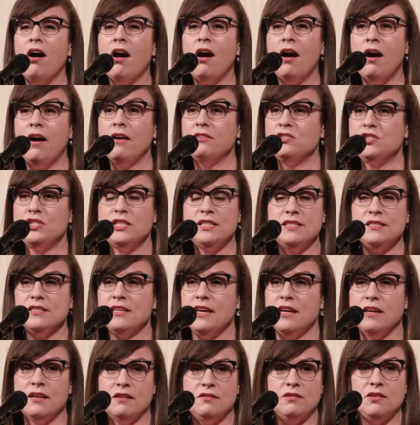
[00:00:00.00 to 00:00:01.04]
Uh, she's
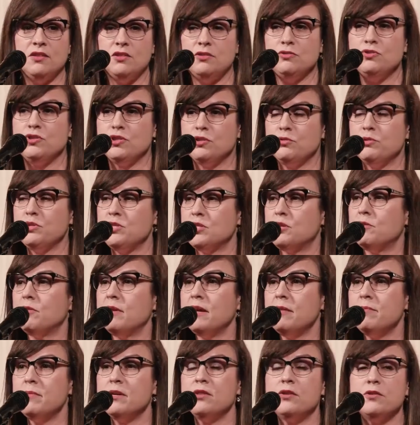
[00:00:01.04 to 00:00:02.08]
like a little Jewish
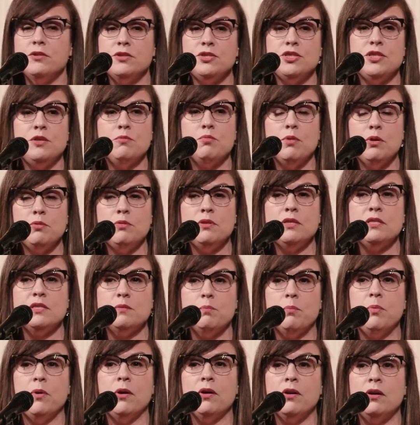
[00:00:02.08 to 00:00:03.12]
grandmother, and she wrote this
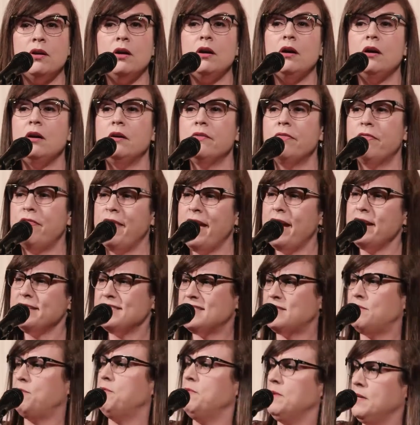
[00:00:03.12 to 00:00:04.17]
book called
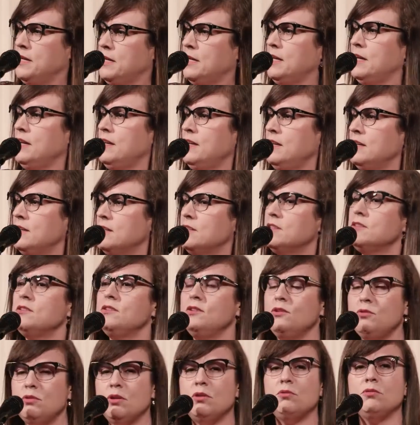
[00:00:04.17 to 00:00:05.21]
That's Funny,
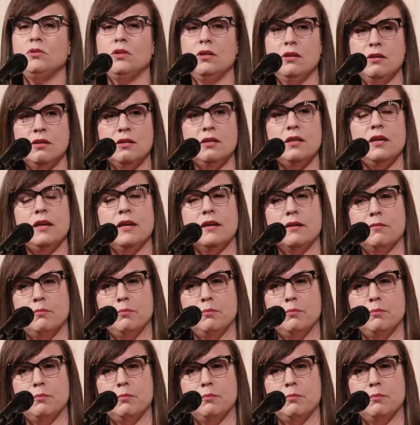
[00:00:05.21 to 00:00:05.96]
You Don't Look Like a